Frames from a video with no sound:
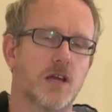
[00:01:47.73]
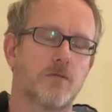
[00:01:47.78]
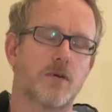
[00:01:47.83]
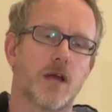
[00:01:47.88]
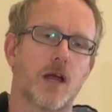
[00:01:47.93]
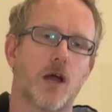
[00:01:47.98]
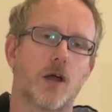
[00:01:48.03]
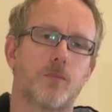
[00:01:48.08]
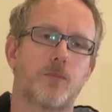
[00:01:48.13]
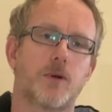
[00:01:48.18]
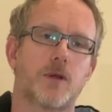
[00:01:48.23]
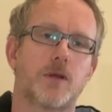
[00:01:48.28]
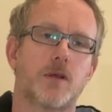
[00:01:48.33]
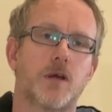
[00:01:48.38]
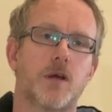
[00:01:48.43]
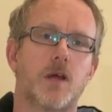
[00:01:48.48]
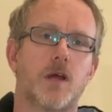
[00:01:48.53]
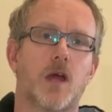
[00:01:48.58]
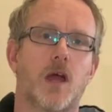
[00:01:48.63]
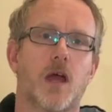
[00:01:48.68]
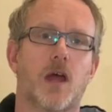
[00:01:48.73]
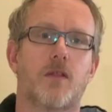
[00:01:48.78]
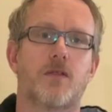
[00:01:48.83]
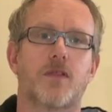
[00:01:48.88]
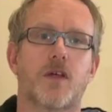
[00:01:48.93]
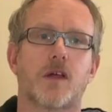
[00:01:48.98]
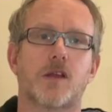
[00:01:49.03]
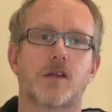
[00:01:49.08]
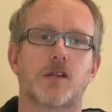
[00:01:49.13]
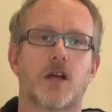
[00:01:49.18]
reopen, and
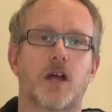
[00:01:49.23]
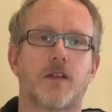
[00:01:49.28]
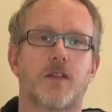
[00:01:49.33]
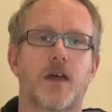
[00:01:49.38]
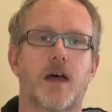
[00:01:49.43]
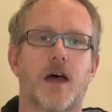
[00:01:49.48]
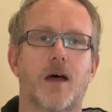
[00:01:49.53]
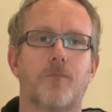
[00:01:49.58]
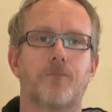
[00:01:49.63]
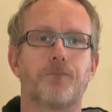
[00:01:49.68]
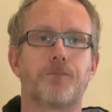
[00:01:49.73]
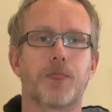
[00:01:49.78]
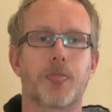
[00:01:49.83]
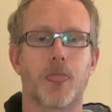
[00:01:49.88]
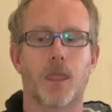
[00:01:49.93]
things like that.